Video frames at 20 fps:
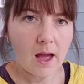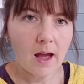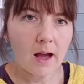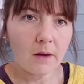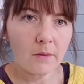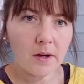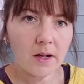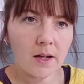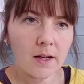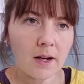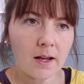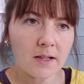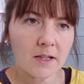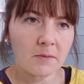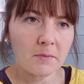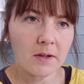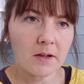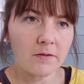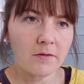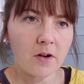Our
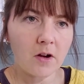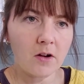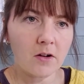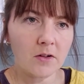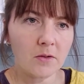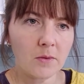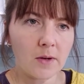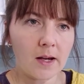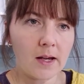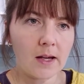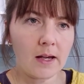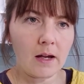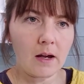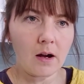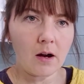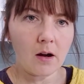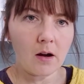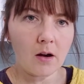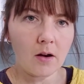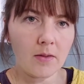last bit of hardware
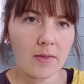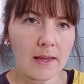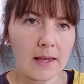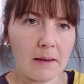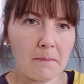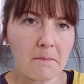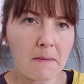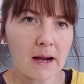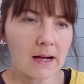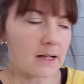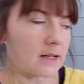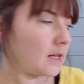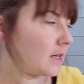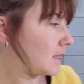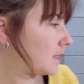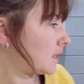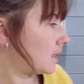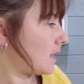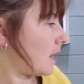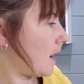are the magnet
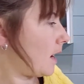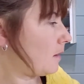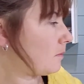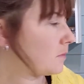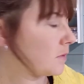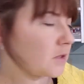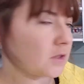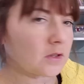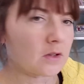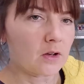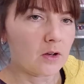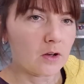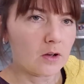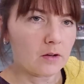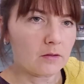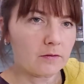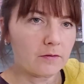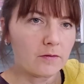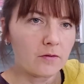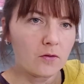snaps
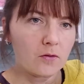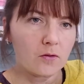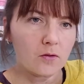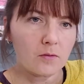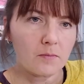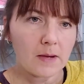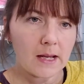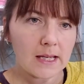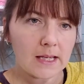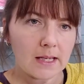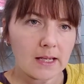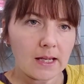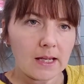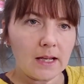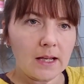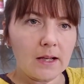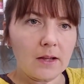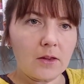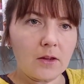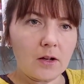for
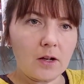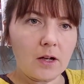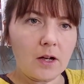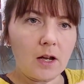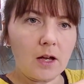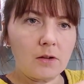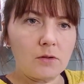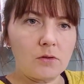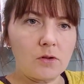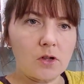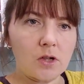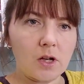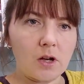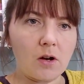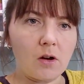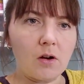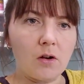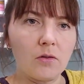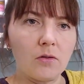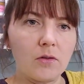making the
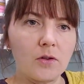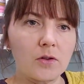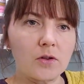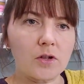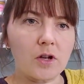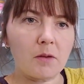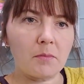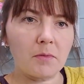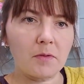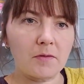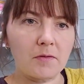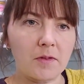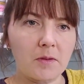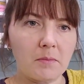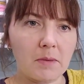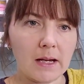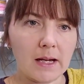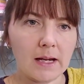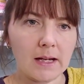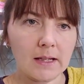closure on the top of the
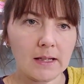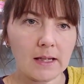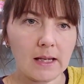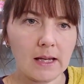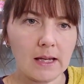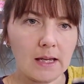bag.